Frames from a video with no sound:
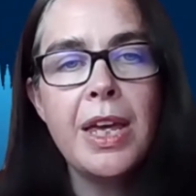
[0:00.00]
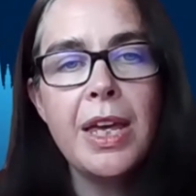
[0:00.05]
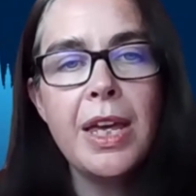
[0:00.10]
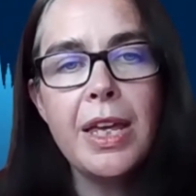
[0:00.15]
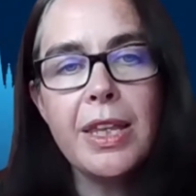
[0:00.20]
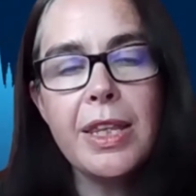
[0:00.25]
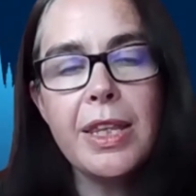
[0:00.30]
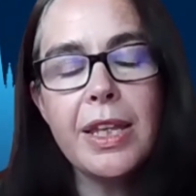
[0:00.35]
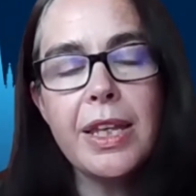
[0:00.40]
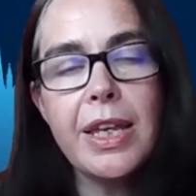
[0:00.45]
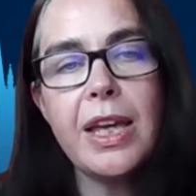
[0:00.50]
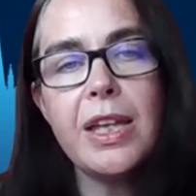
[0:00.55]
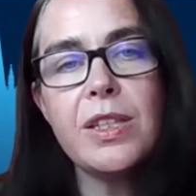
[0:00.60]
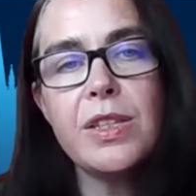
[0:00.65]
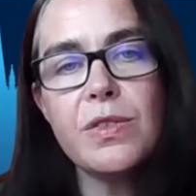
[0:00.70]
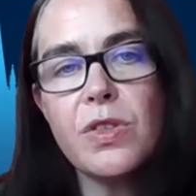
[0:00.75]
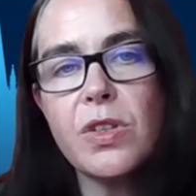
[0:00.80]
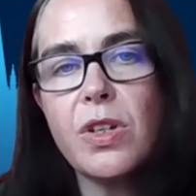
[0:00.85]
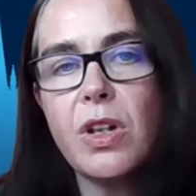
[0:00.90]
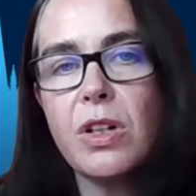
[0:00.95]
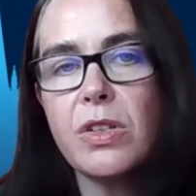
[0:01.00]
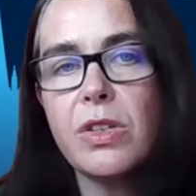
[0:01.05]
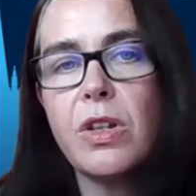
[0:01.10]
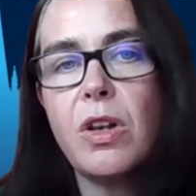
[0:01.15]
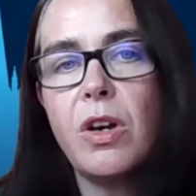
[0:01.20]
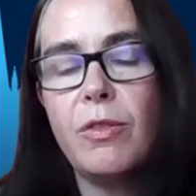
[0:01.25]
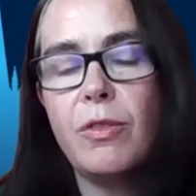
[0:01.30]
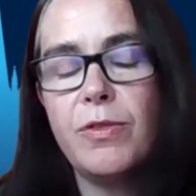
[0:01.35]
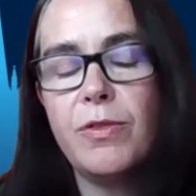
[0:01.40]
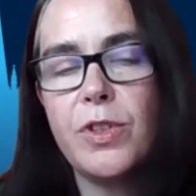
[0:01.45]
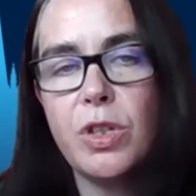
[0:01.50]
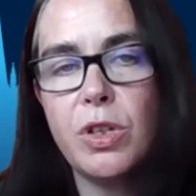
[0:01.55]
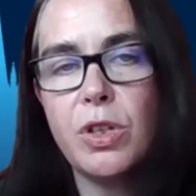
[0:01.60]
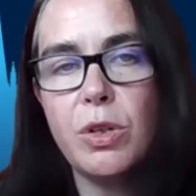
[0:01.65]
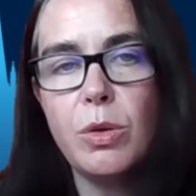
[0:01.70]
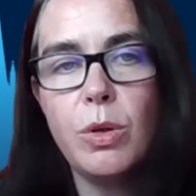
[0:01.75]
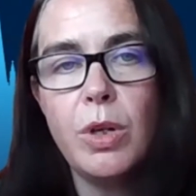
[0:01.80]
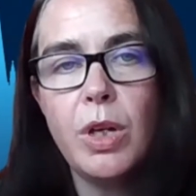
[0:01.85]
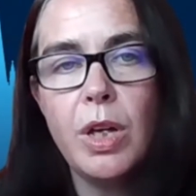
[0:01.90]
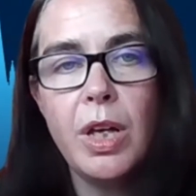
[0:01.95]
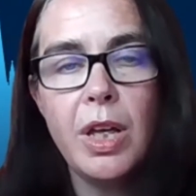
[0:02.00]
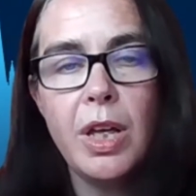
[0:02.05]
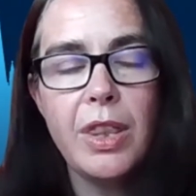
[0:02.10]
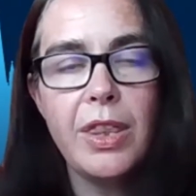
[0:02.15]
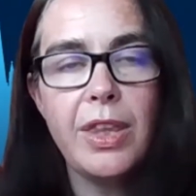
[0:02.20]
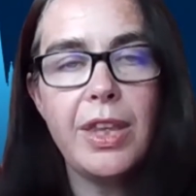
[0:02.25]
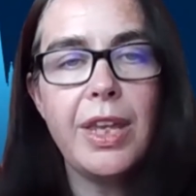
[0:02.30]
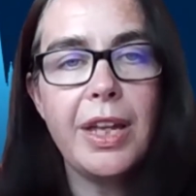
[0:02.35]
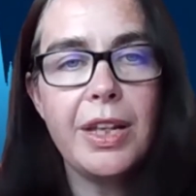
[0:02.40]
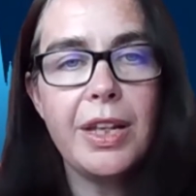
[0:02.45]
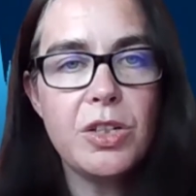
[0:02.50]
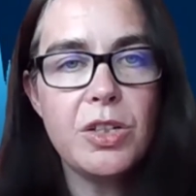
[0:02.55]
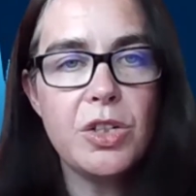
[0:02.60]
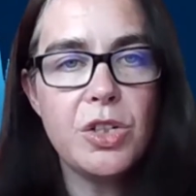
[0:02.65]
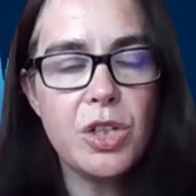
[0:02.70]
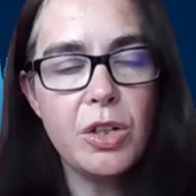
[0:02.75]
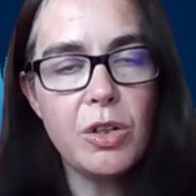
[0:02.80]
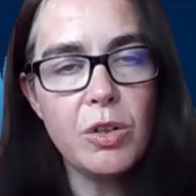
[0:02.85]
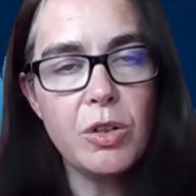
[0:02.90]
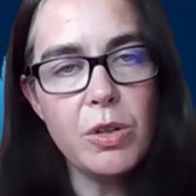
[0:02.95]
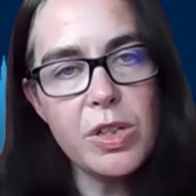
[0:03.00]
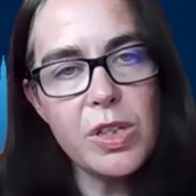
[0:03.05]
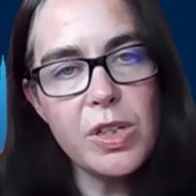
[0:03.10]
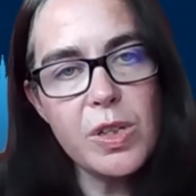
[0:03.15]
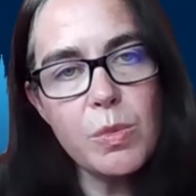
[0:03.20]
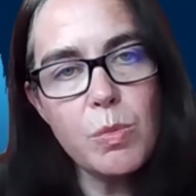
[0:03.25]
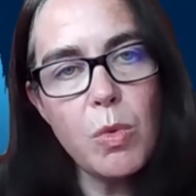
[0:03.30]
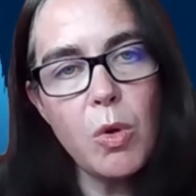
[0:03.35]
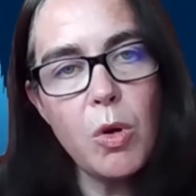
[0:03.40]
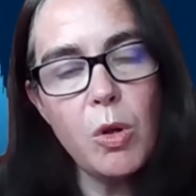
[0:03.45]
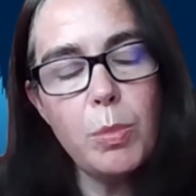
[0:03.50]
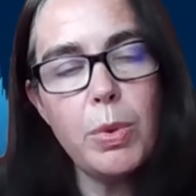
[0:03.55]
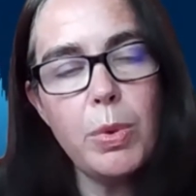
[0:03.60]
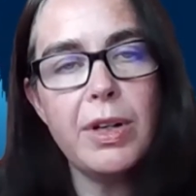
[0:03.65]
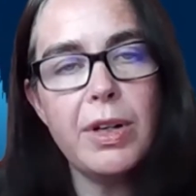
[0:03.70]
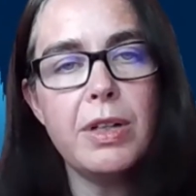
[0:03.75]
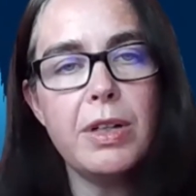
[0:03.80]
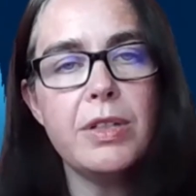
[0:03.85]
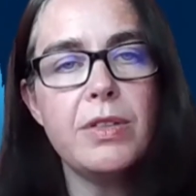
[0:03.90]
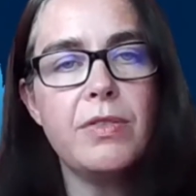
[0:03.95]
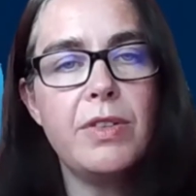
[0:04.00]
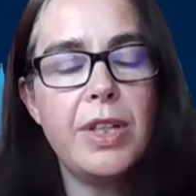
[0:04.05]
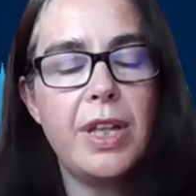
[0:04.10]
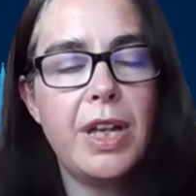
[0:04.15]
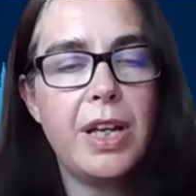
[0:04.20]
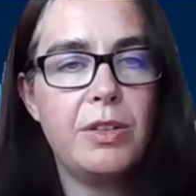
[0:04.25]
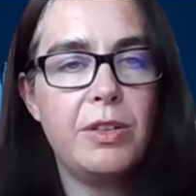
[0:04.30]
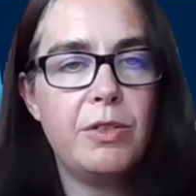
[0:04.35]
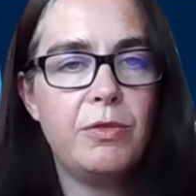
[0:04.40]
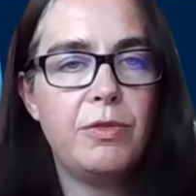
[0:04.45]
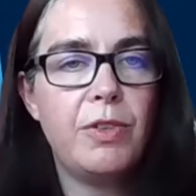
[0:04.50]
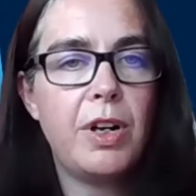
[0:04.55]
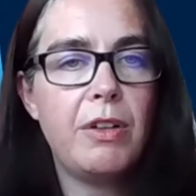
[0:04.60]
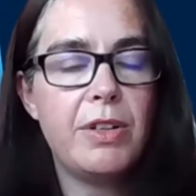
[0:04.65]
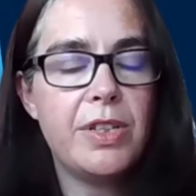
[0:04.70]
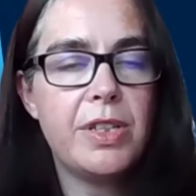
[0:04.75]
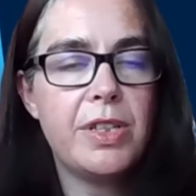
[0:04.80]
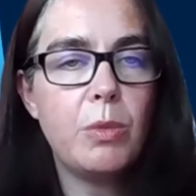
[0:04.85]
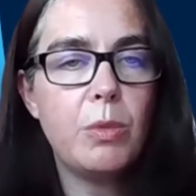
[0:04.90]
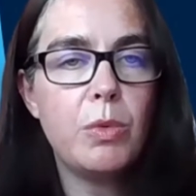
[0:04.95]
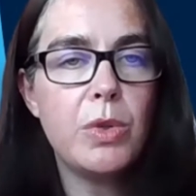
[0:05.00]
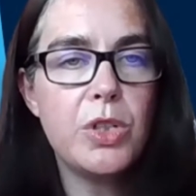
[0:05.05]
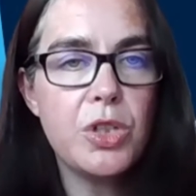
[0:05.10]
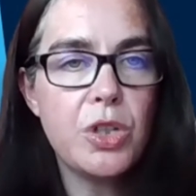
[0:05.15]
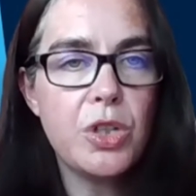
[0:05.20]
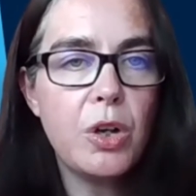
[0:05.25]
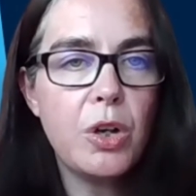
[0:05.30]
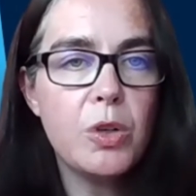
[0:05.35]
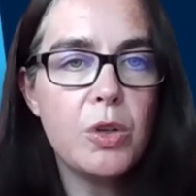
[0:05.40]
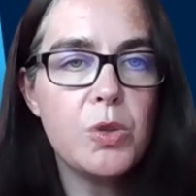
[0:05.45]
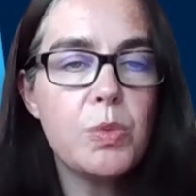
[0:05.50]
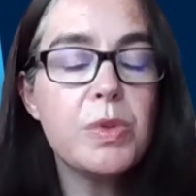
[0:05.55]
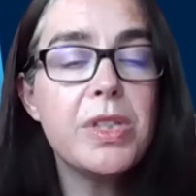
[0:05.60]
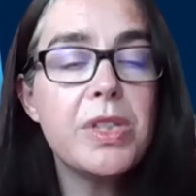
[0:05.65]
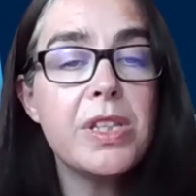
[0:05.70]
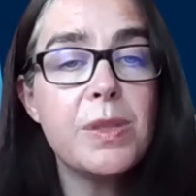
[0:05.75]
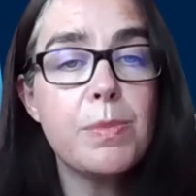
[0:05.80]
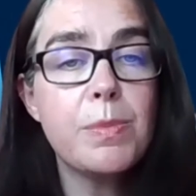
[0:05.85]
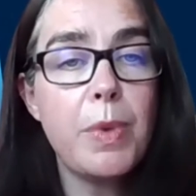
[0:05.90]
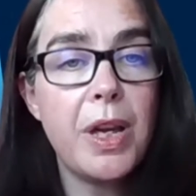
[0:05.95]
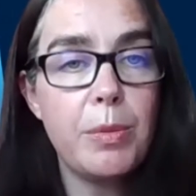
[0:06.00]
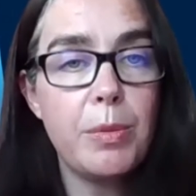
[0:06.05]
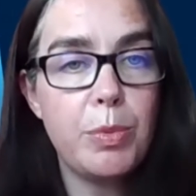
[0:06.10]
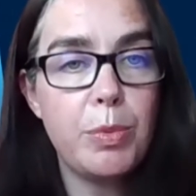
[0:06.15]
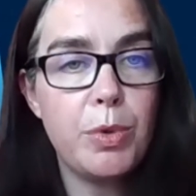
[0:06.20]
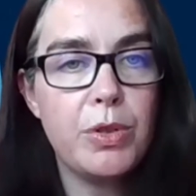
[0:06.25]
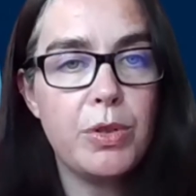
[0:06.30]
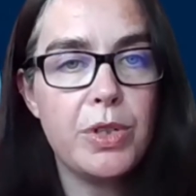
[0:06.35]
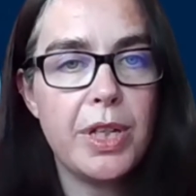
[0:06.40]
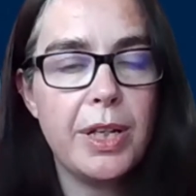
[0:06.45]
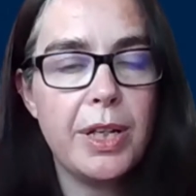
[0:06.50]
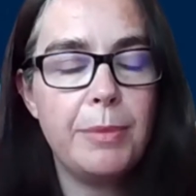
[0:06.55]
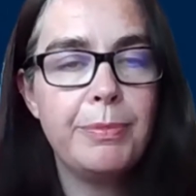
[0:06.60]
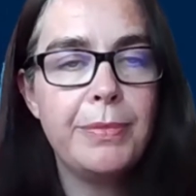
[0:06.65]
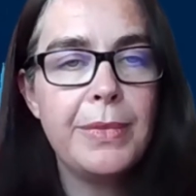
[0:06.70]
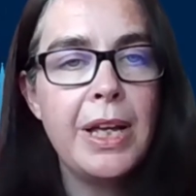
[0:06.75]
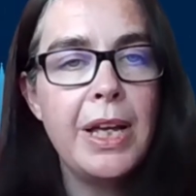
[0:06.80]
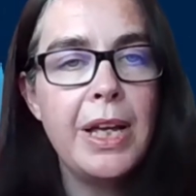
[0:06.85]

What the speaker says: In the case of SARS-CoV-2, the antigen, or the small part of the adenovirus that we chose, was the spike protein.